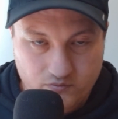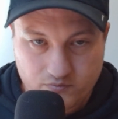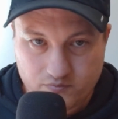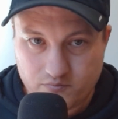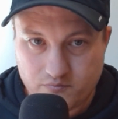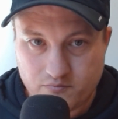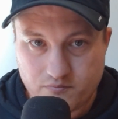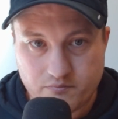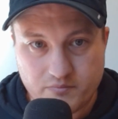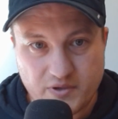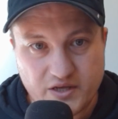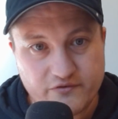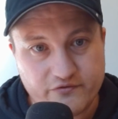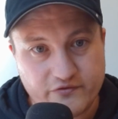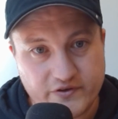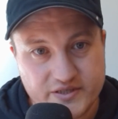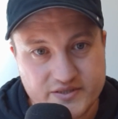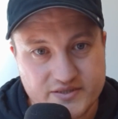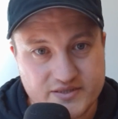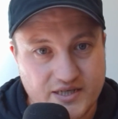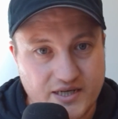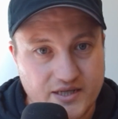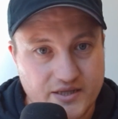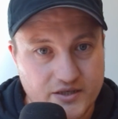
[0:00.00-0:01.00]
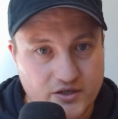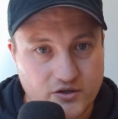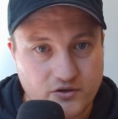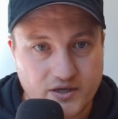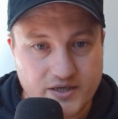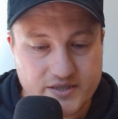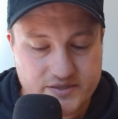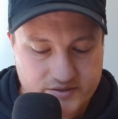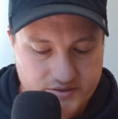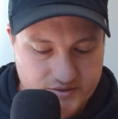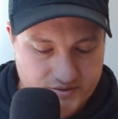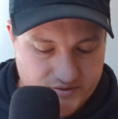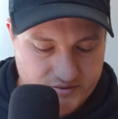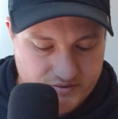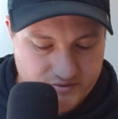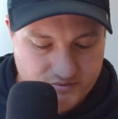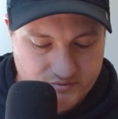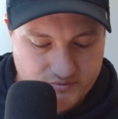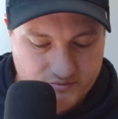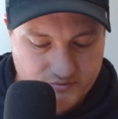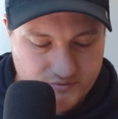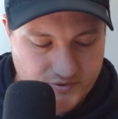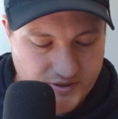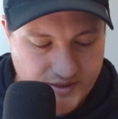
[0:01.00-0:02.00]
Men face silent crisis,
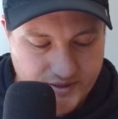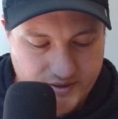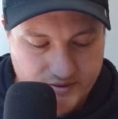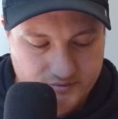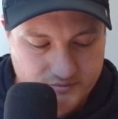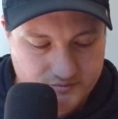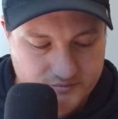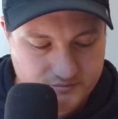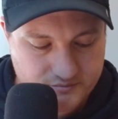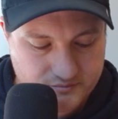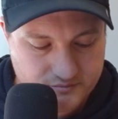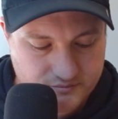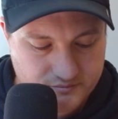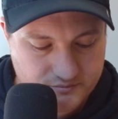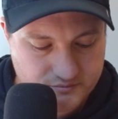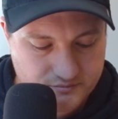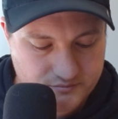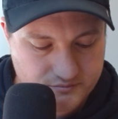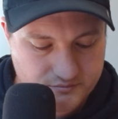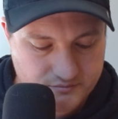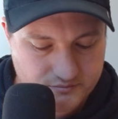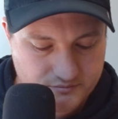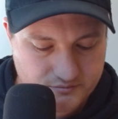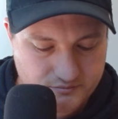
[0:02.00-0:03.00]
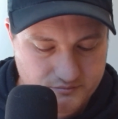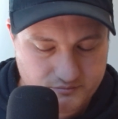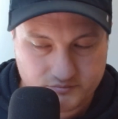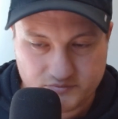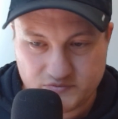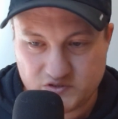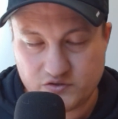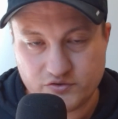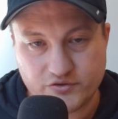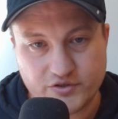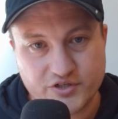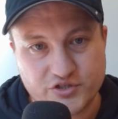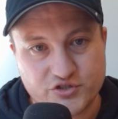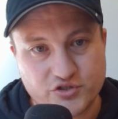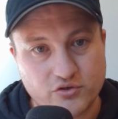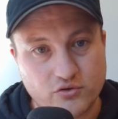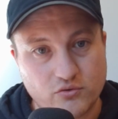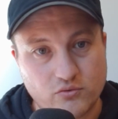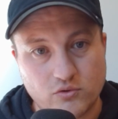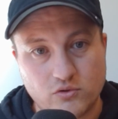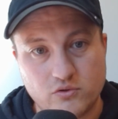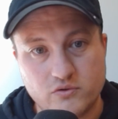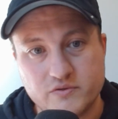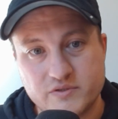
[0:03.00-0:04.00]
right? Traditional
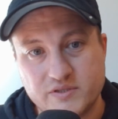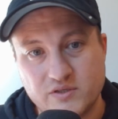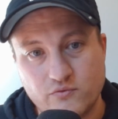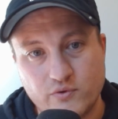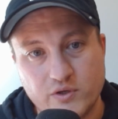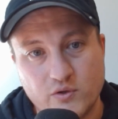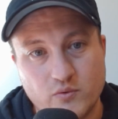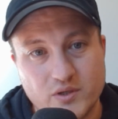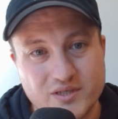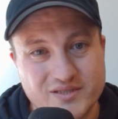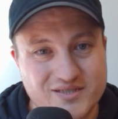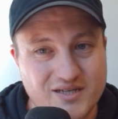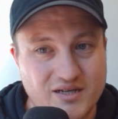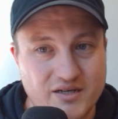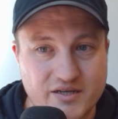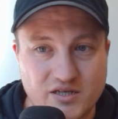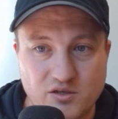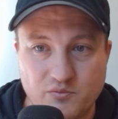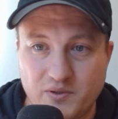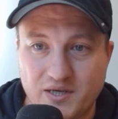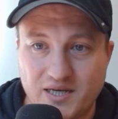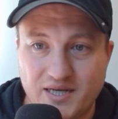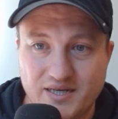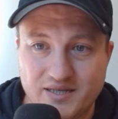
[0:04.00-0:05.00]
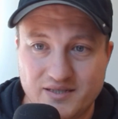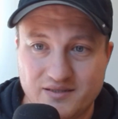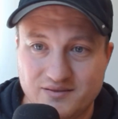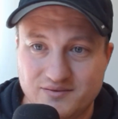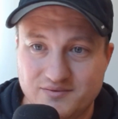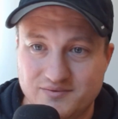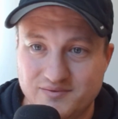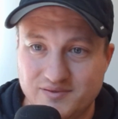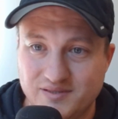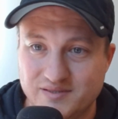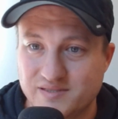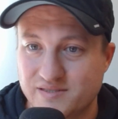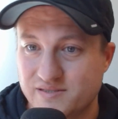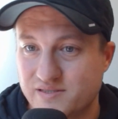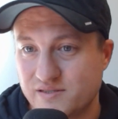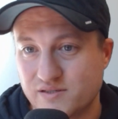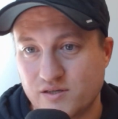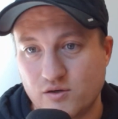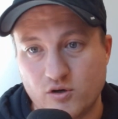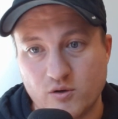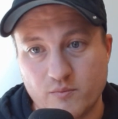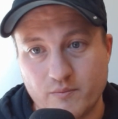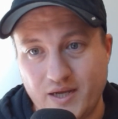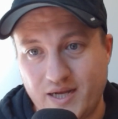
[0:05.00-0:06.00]
roles that we once occupied, and this is
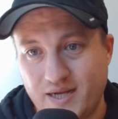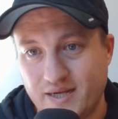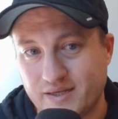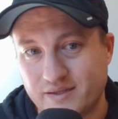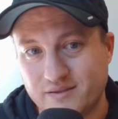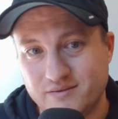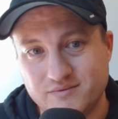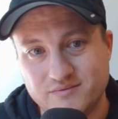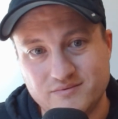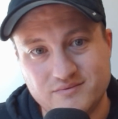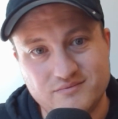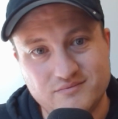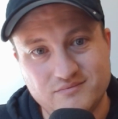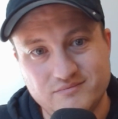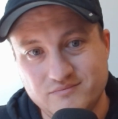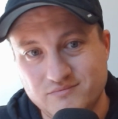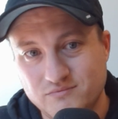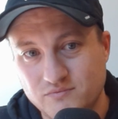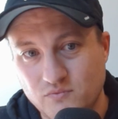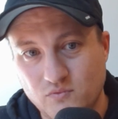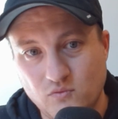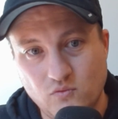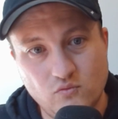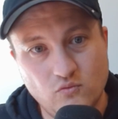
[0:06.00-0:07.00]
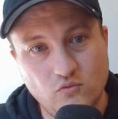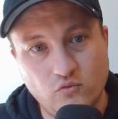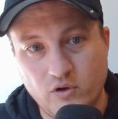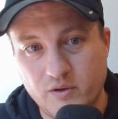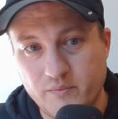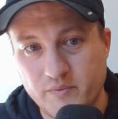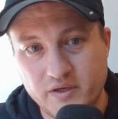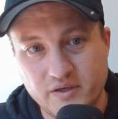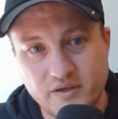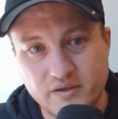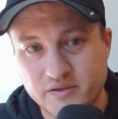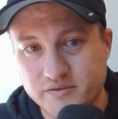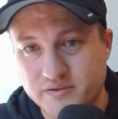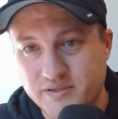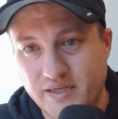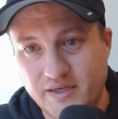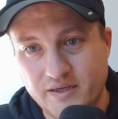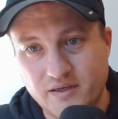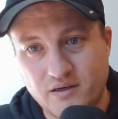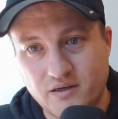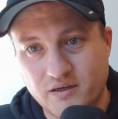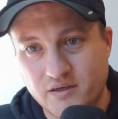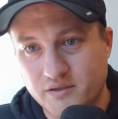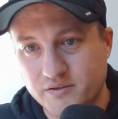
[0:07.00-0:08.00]
going back Women are
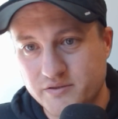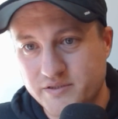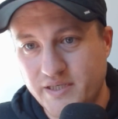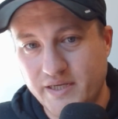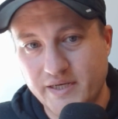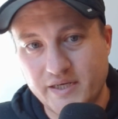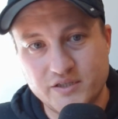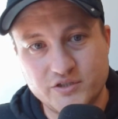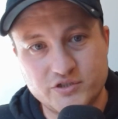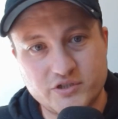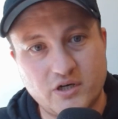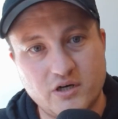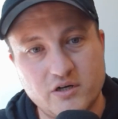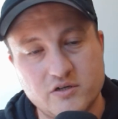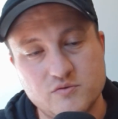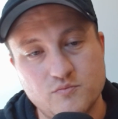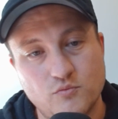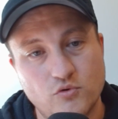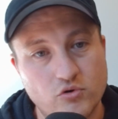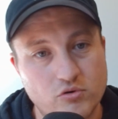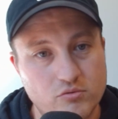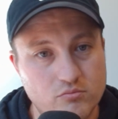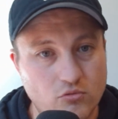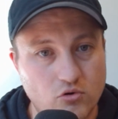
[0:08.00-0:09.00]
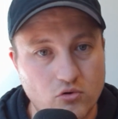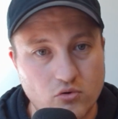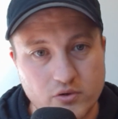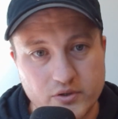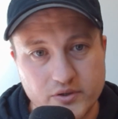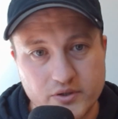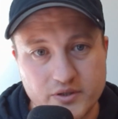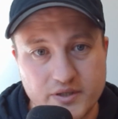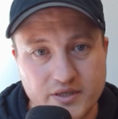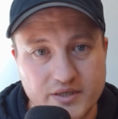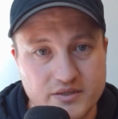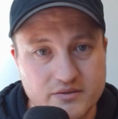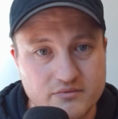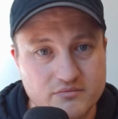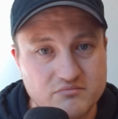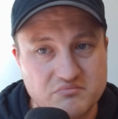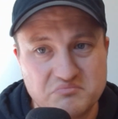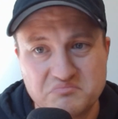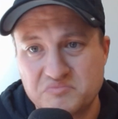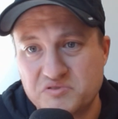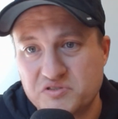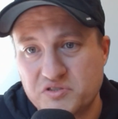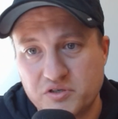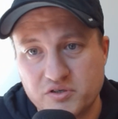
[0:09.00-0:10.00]
taking charge more and more in
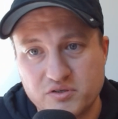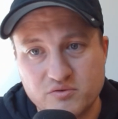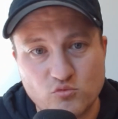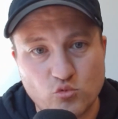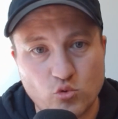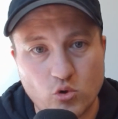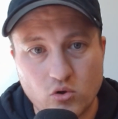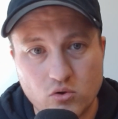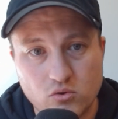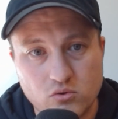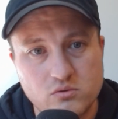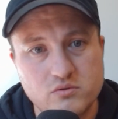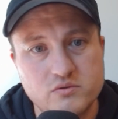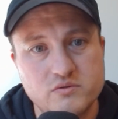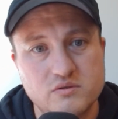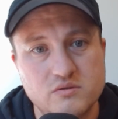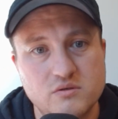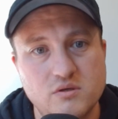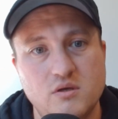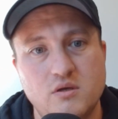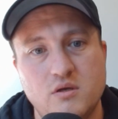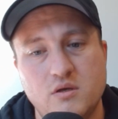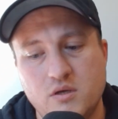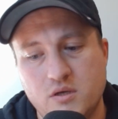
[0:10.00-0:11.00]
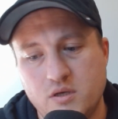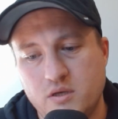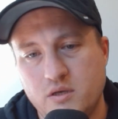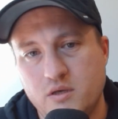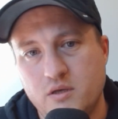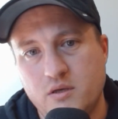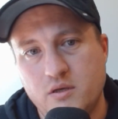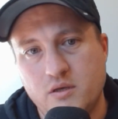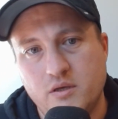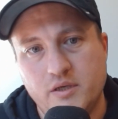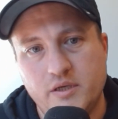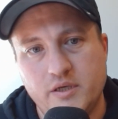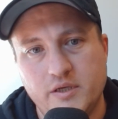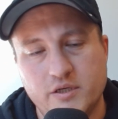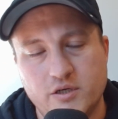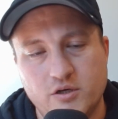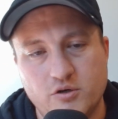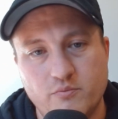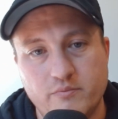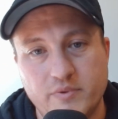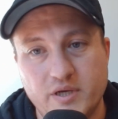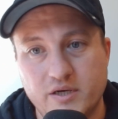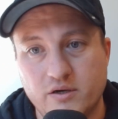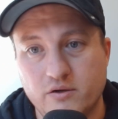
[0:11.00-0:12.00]
certain roles. You know,
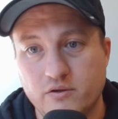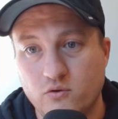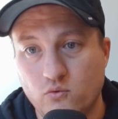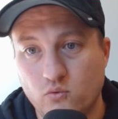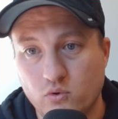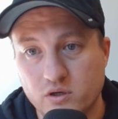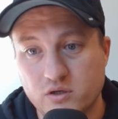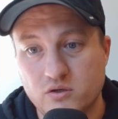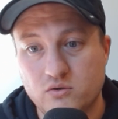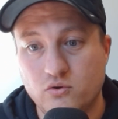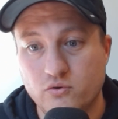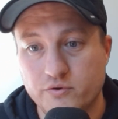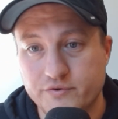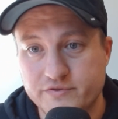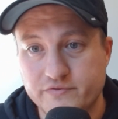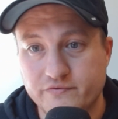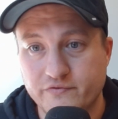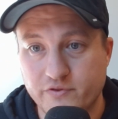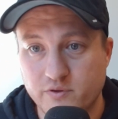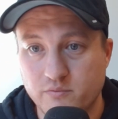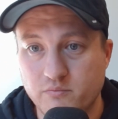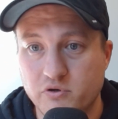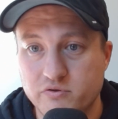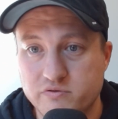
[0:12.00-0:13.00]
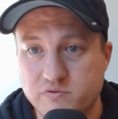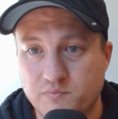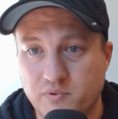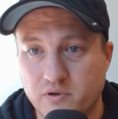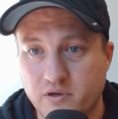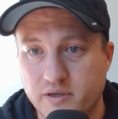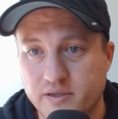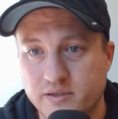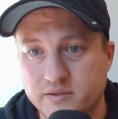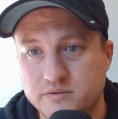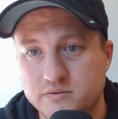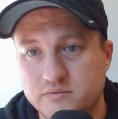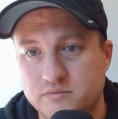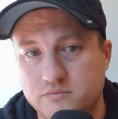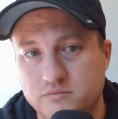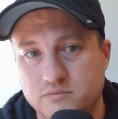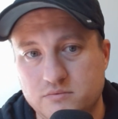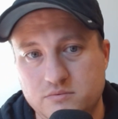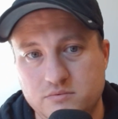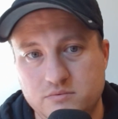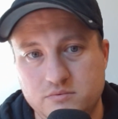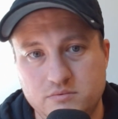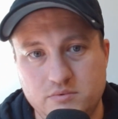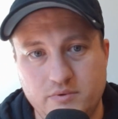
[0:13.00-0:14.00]
men are the workhorse for the most part.
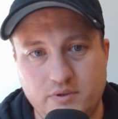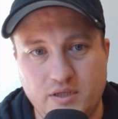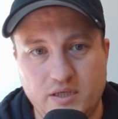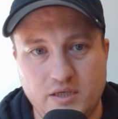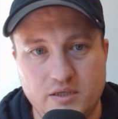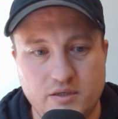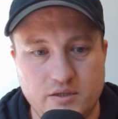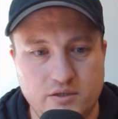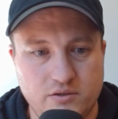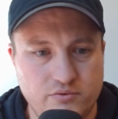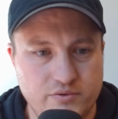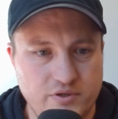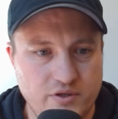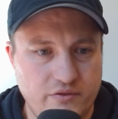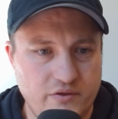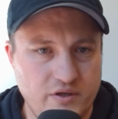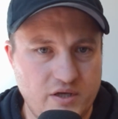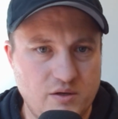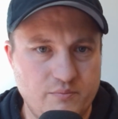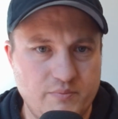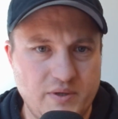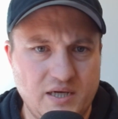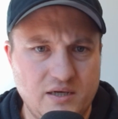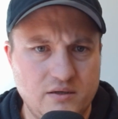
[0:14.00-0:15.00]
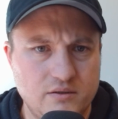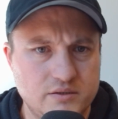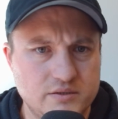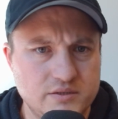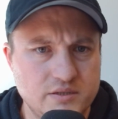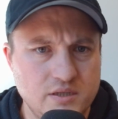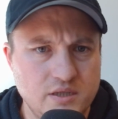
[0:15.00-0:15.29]
You know, you think about